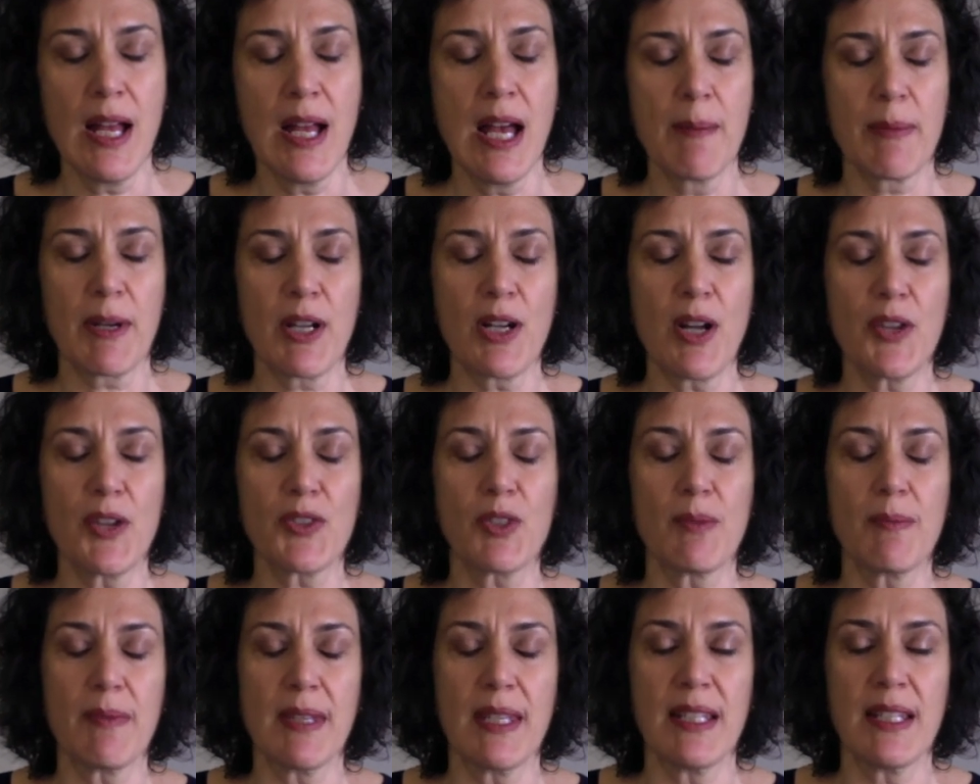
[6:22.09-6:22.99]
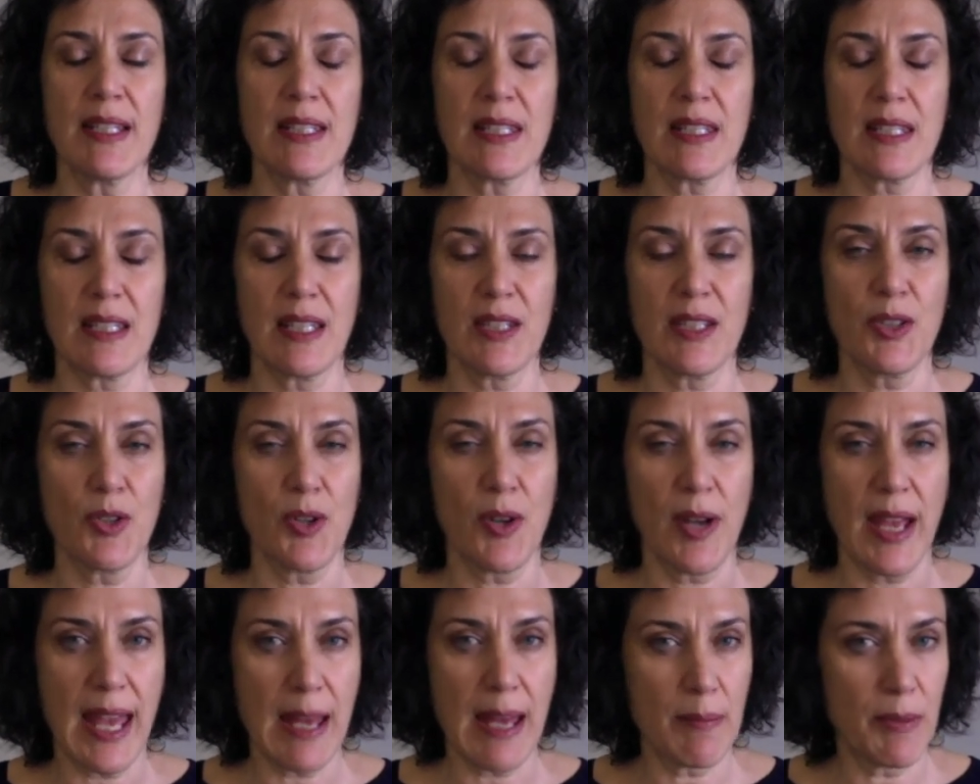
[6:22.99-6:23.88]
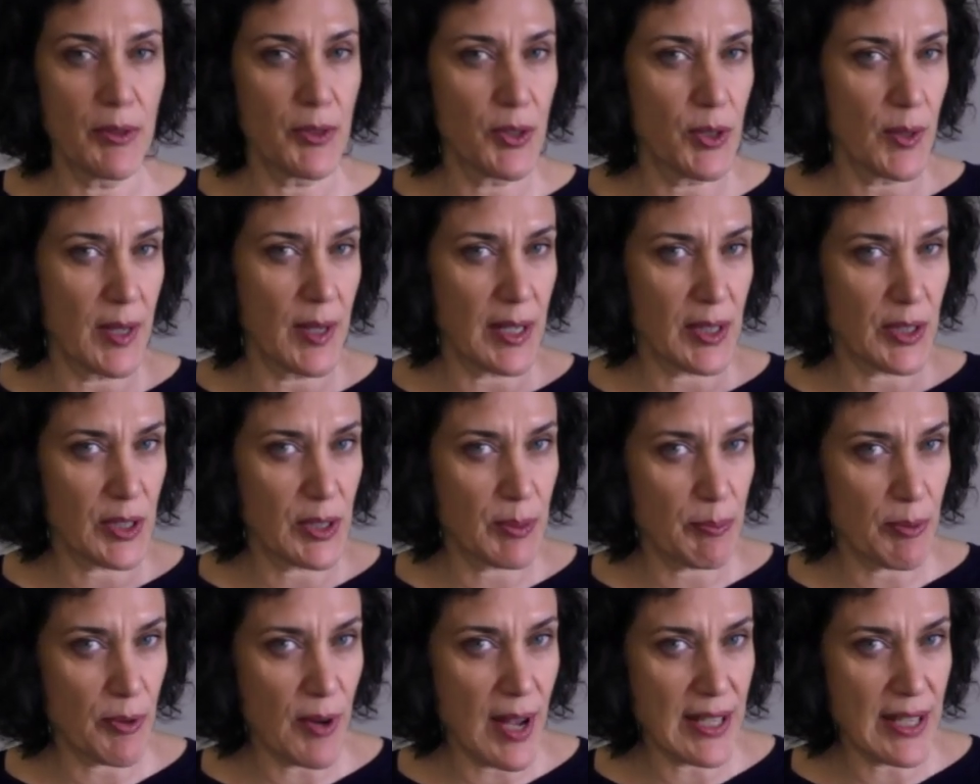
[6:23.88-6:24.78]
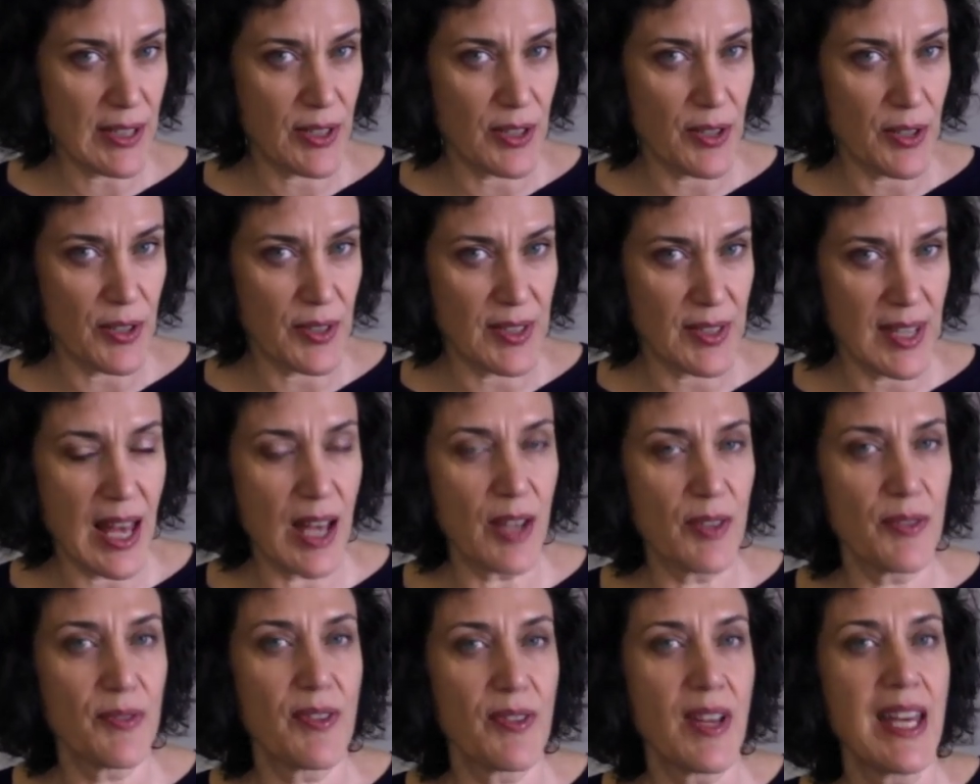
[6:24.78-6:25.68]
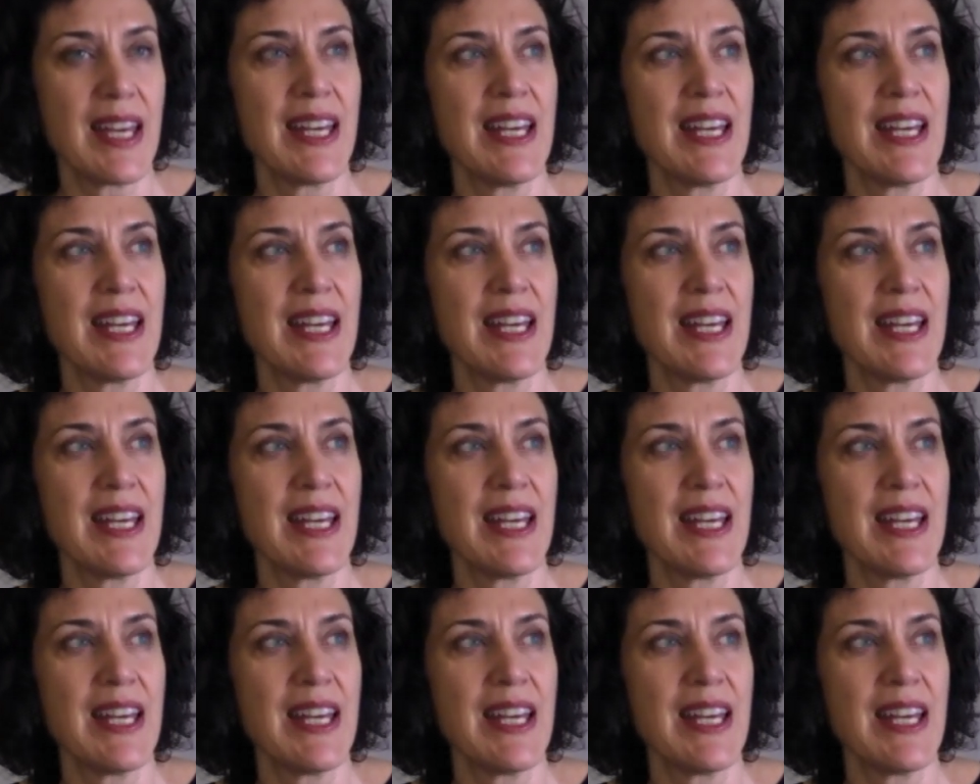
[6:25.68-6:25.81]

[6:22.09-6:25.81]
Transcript: but it also means you're able to express yourself